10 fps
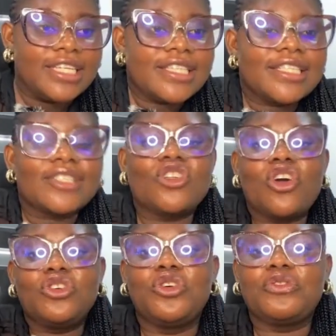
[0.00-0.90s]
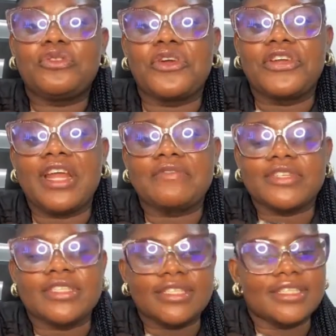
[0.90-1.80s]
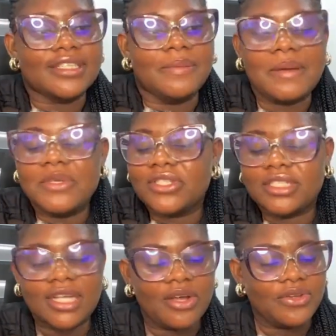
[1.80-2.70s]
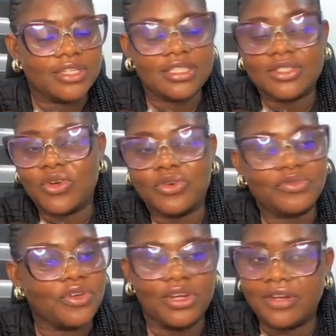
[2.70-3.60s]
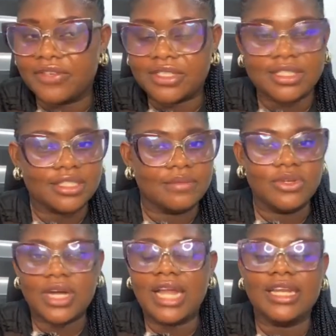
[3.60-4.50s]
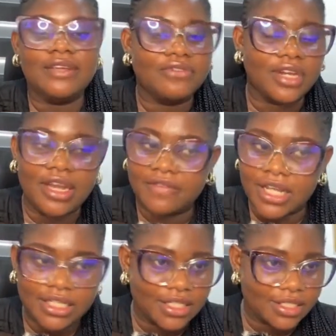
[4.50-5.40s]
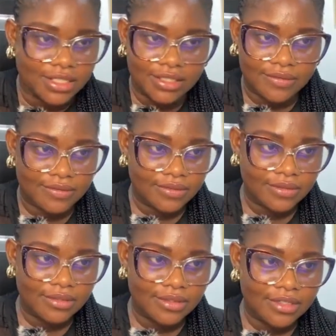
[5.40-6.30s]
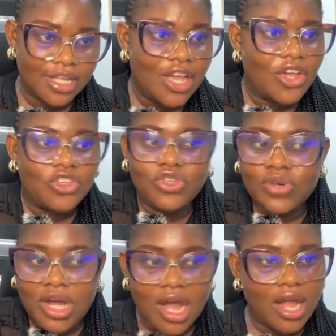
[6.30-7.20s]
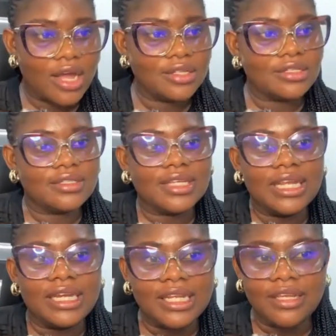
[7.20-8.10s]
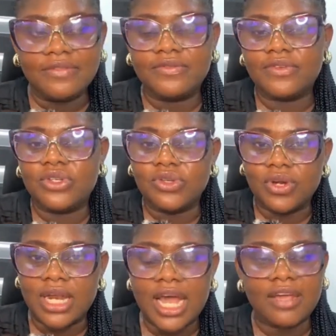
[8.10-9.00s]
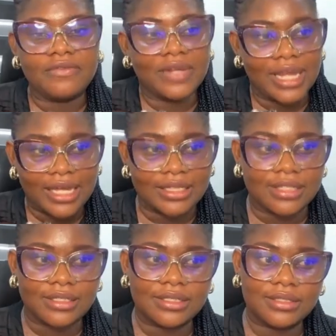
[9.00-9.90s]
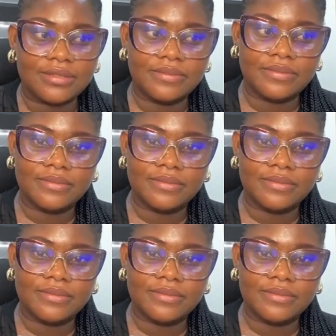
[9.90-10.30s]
This is not good for your nervous system. Let me just tell you, this is not good for your nervous system. You can't live your life like this. You can't live your life like this.